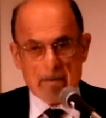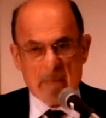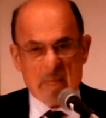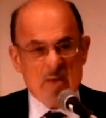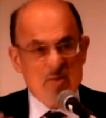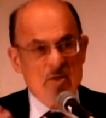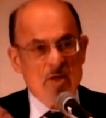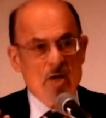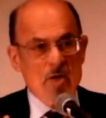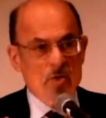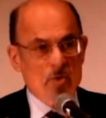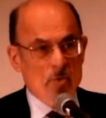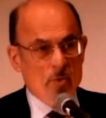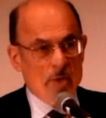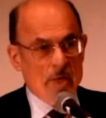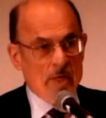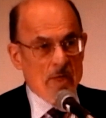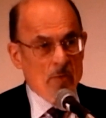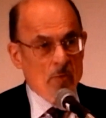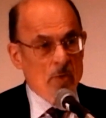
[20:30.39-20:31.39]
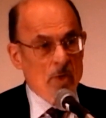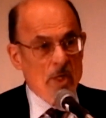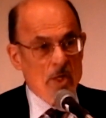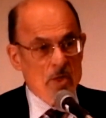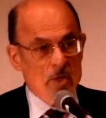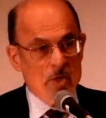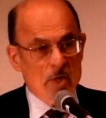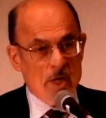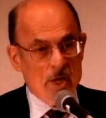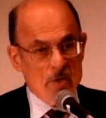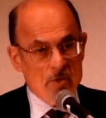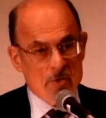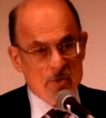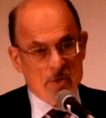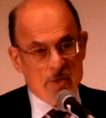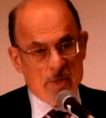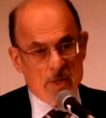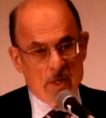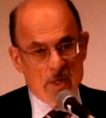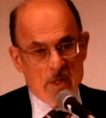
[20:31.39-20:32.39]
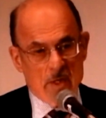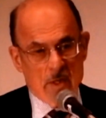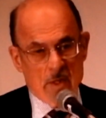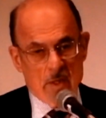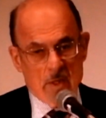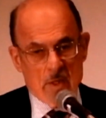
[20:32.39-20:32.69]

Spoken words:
exaggerated religiosity,